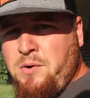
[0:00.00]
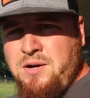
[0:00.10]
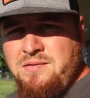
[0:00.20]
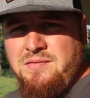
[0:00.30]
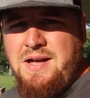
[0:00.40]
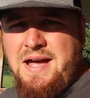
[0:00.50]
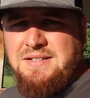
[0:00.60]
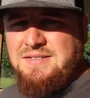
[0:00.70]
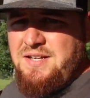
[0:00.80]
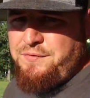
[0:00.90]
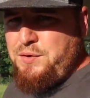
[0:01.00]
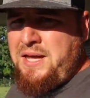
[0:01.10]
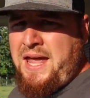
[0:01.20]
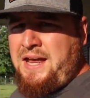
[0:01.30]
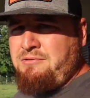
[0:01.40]
word of advice. If you
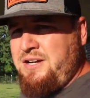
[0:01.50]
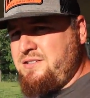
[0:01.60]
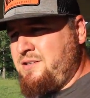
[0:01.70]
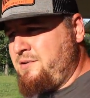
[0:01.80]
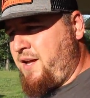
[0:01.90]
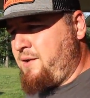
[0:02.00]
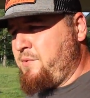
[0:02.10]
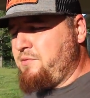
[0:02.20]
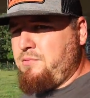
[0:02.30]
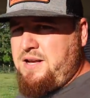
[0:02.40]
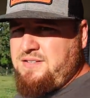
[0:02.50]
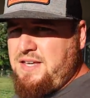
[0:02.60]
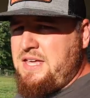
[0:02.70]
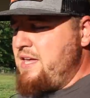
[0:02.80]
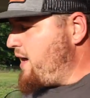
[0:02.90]
can raise your own animals, raise
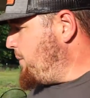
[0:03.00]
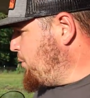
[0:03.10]
it. I